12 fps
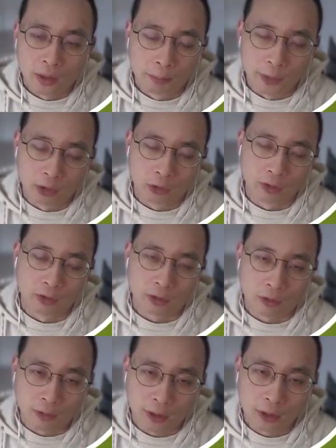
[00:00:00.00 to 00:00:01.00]
between
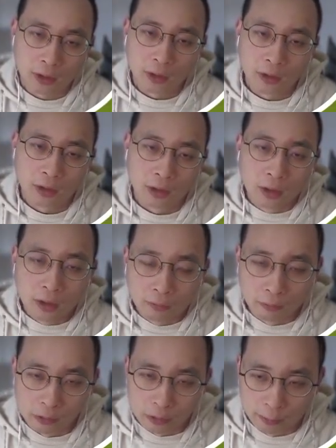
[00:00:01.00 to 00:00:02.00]
Docker,
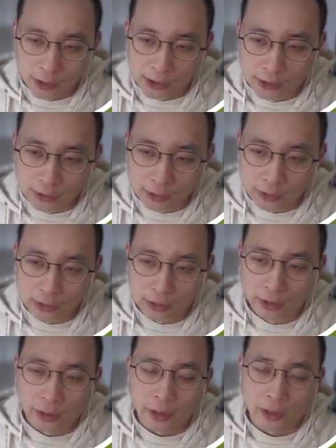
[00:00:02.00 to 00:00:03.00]
virtual machines,
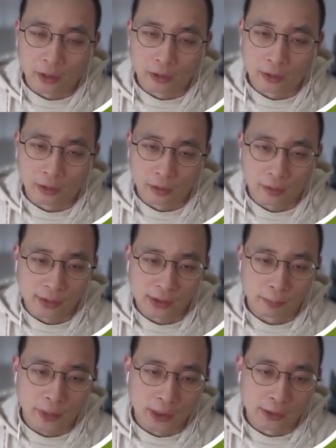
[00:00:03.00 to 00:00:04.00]
and
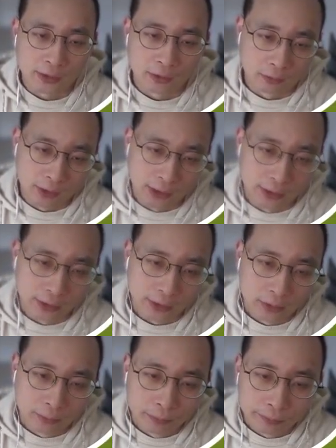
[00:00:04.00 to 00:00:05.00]
customized solutions.